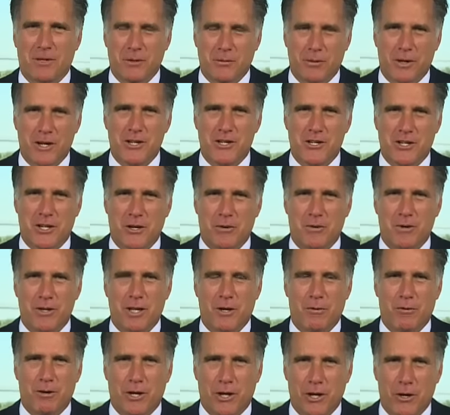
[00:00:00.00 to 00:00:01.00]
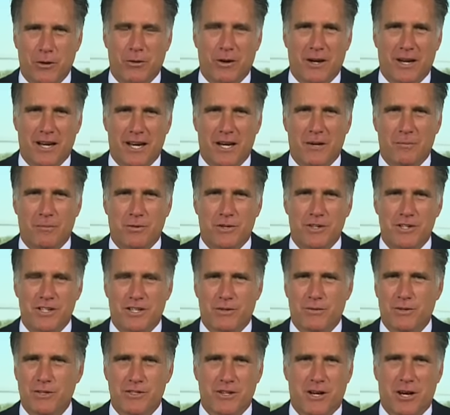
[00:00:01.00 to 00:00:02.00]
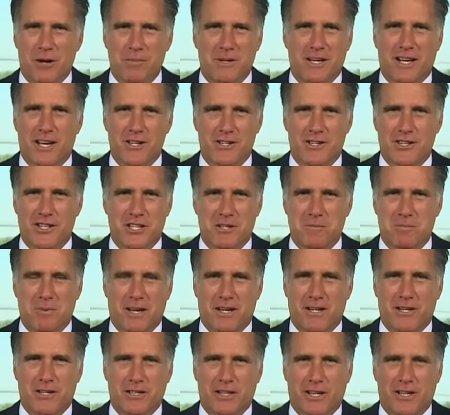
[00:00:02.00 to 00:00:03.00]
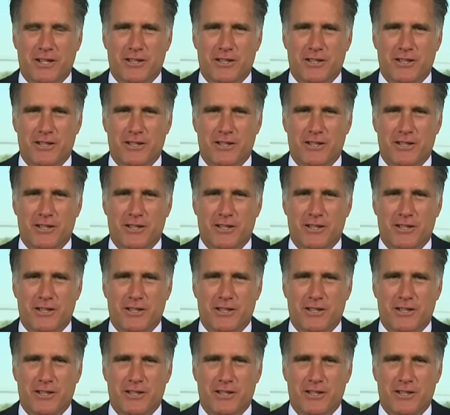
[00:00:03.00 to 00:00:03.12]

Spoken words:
of weeks ago when they were going up was it was all because of the speculators.